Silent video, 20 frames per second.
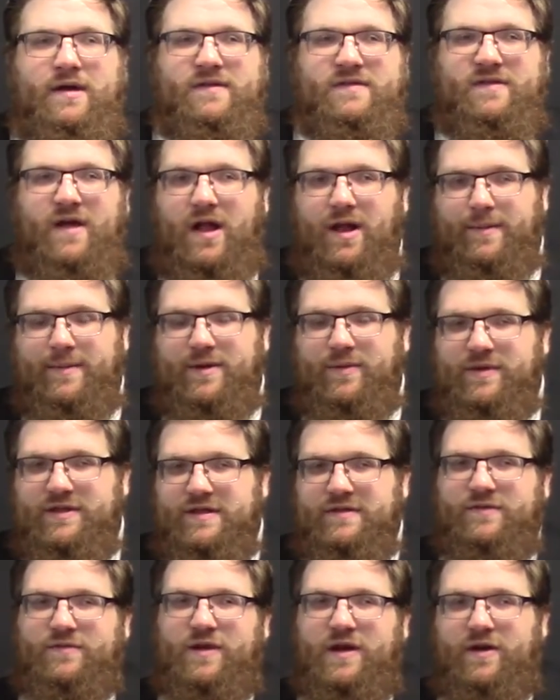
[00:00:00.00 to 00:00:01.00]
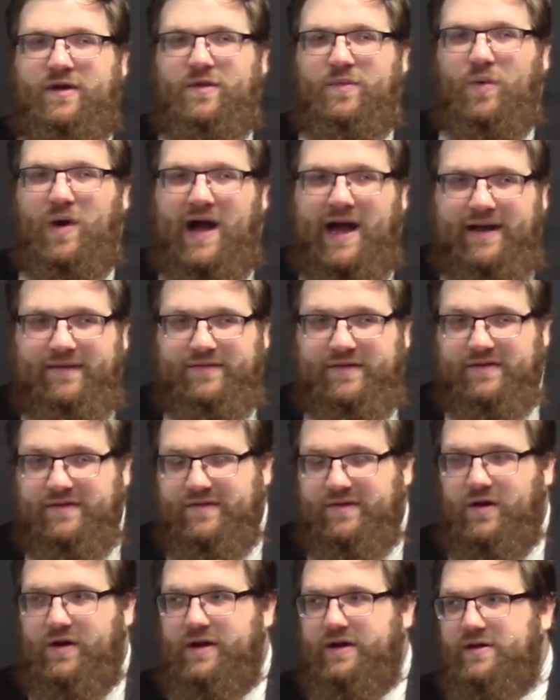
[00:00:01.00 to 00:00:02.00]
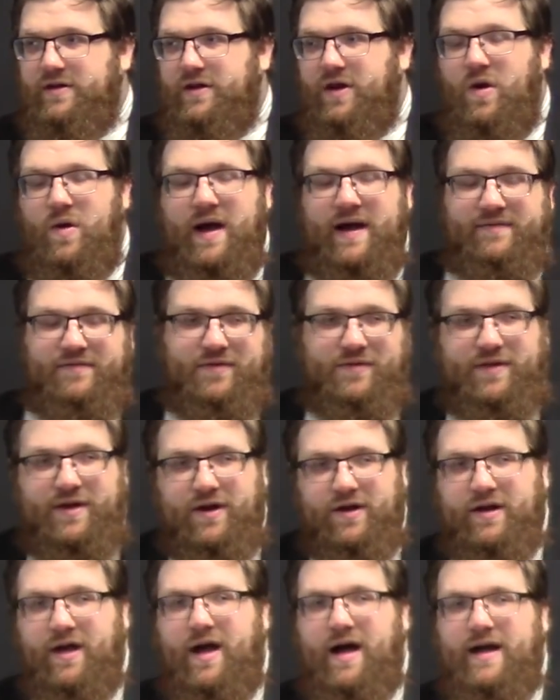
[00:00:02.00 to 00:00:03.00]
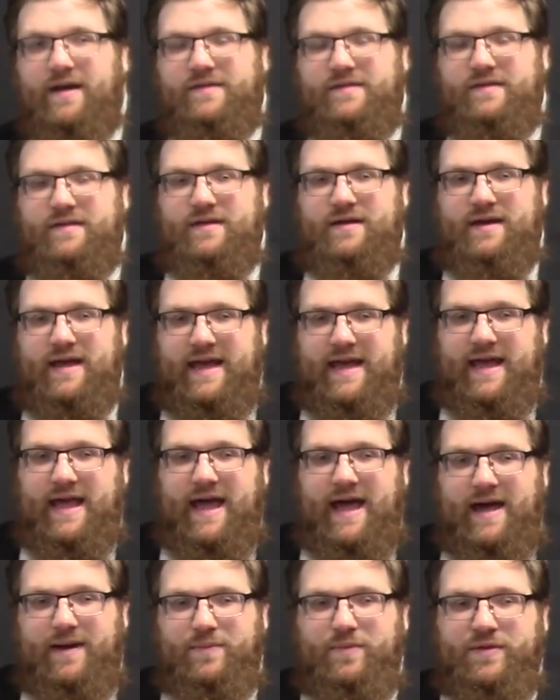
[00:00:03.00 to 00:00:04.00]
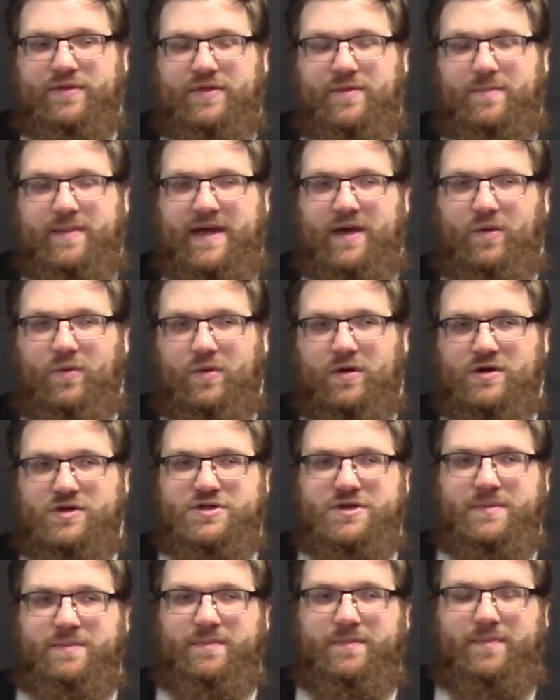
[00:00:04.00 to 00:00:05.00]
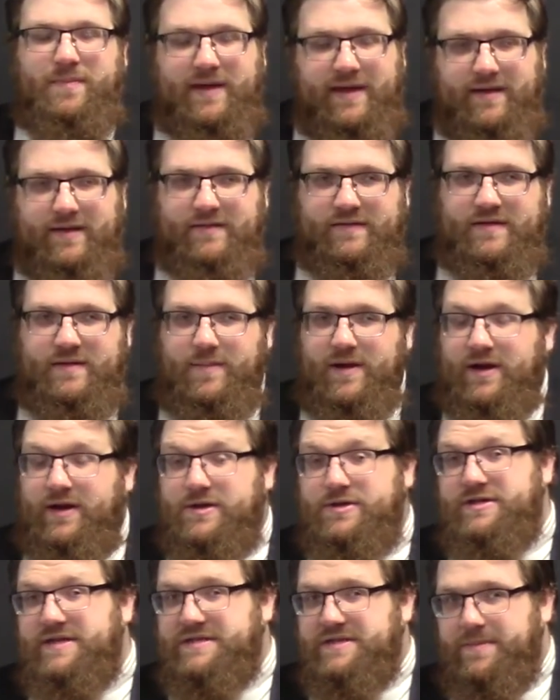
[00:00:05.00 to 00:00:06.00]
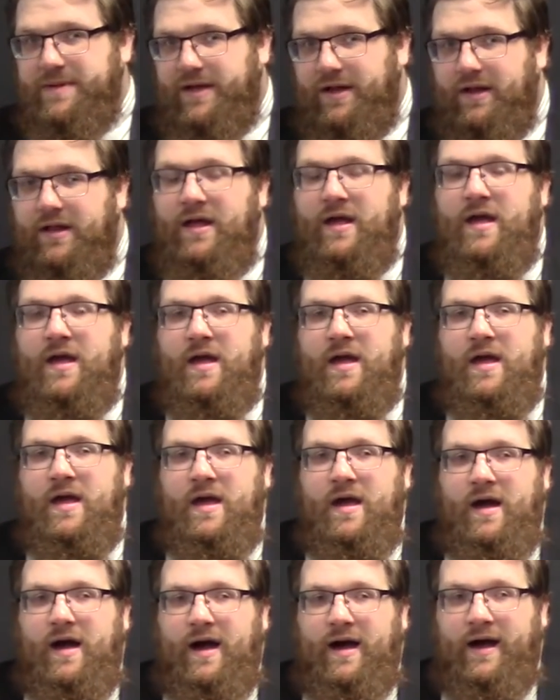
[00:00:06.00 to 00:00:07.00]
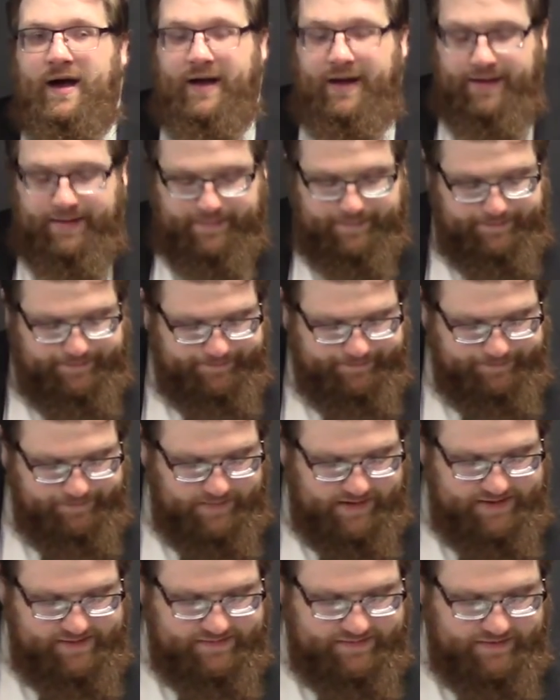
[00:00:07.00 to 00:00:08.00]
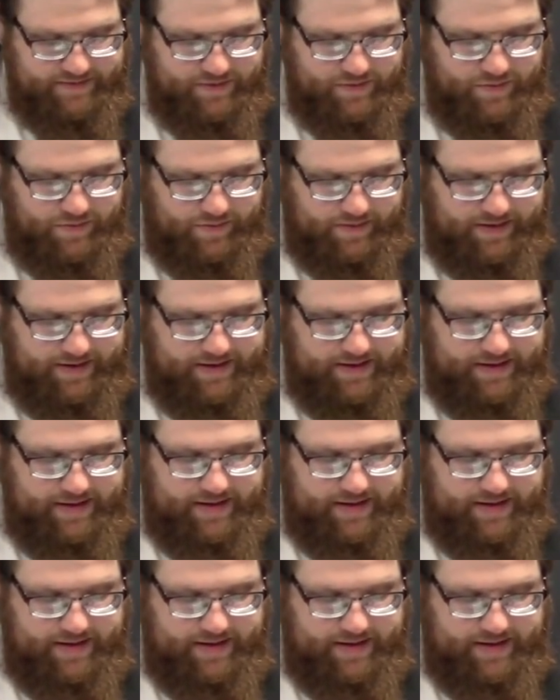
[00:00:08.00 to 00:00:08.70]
Solomon with his 300 wives and starting to go after their gods, and then Ahab with the Baal worship because he married Jezebel. And so